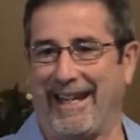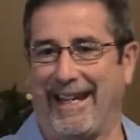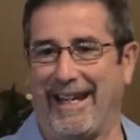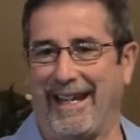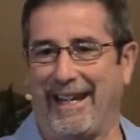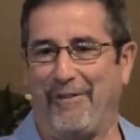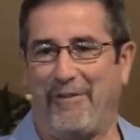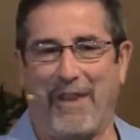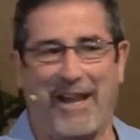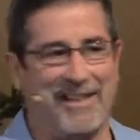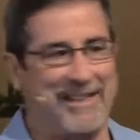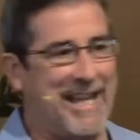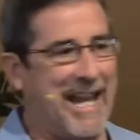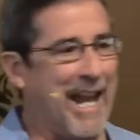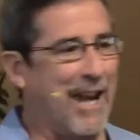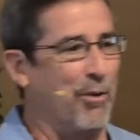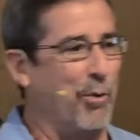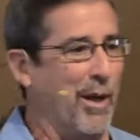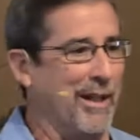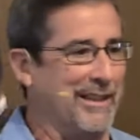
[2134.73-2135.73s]
if that's
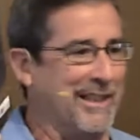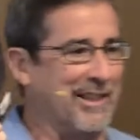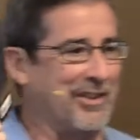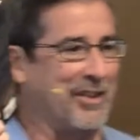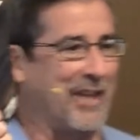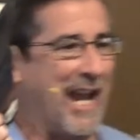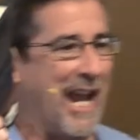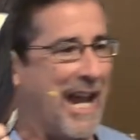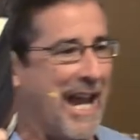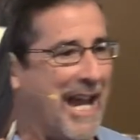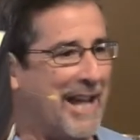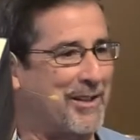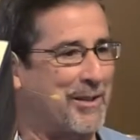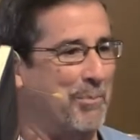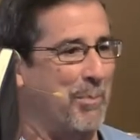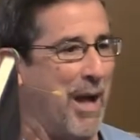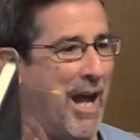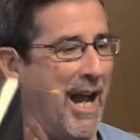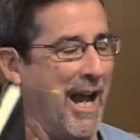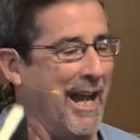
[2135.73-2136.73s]
kind of what this guy has in
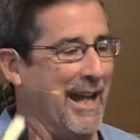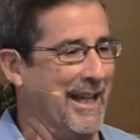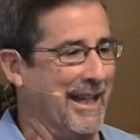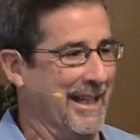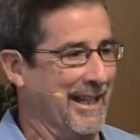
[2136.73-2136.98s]
mind.